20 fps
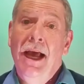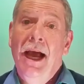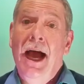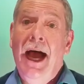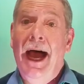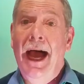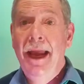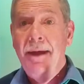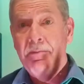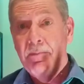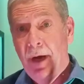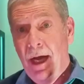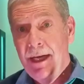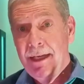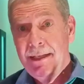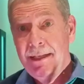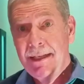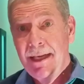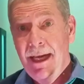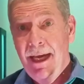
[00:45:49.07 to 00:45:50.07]
I might
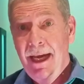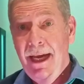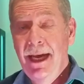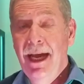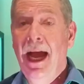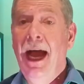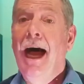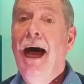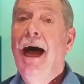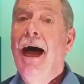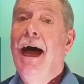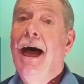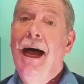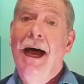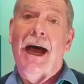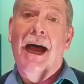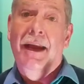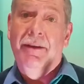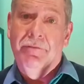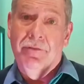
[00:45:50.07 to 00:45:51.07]
say
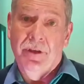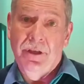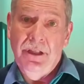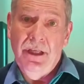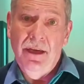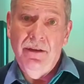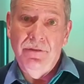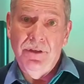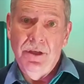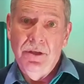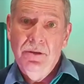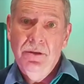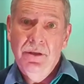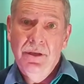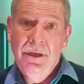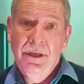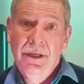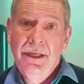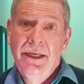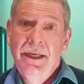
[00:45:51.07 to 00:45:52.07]
I forgive you
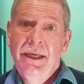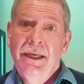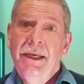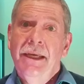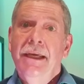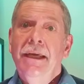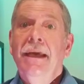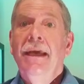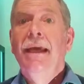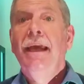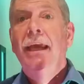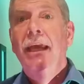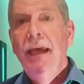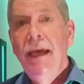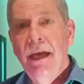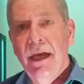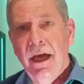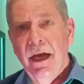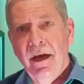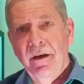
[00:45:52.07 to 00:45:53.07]

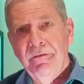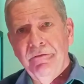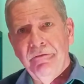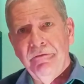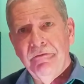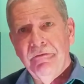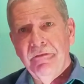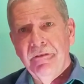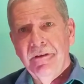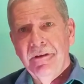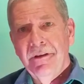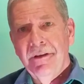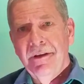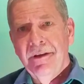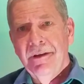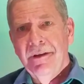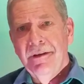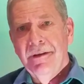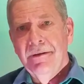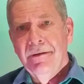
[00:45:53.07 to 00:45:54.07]
if,
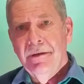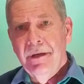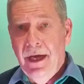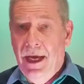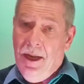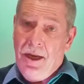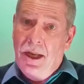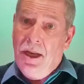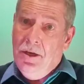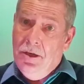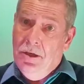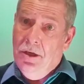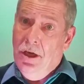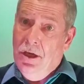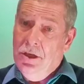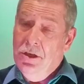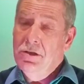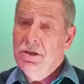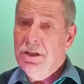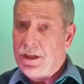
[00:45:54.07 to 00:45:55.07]
and
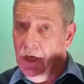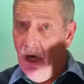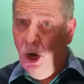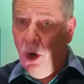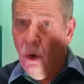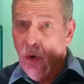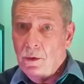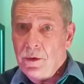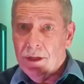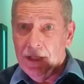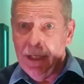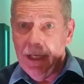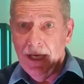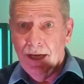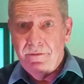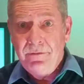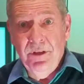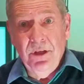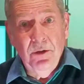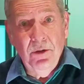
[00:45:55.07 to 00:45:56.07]
usually only
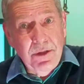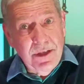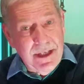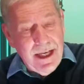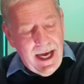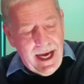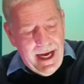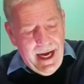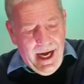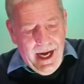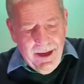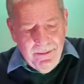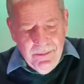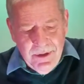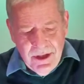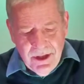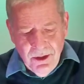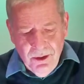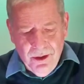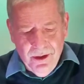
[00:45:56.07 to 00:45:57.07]
if you say I'm
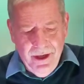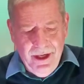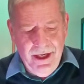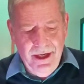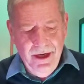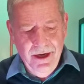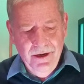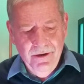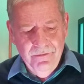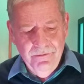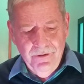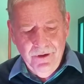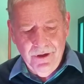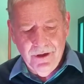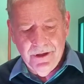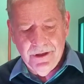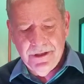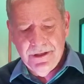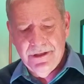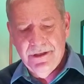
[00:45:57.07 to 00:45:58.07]
sorry
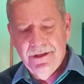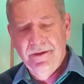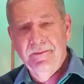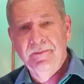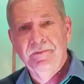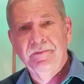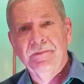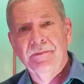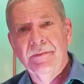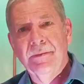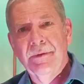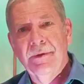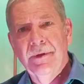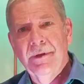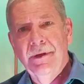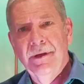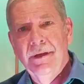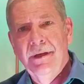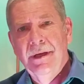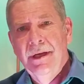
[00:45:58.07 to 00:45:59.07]
first.
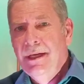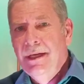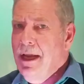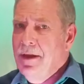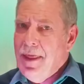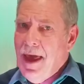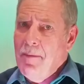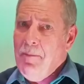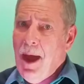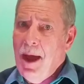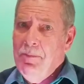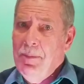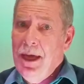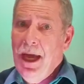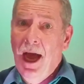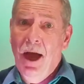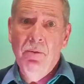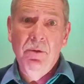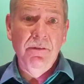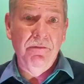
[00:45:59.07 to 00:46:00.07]
Now that might be
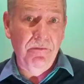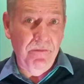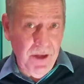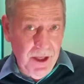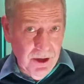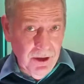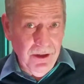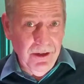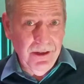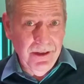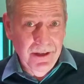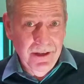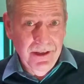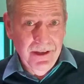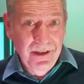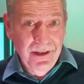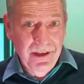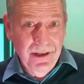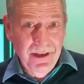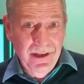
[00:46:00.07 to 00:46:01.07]
how we feel,
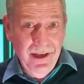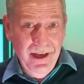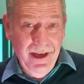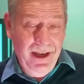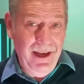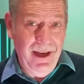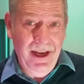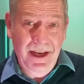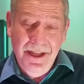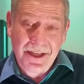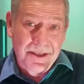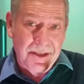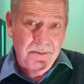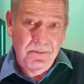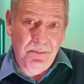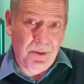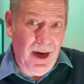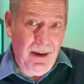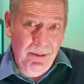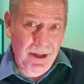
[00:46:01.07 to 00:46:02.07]
and it's
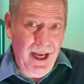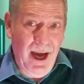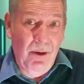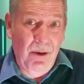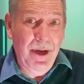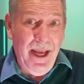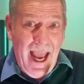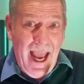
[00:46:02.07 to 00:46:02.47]
probably how we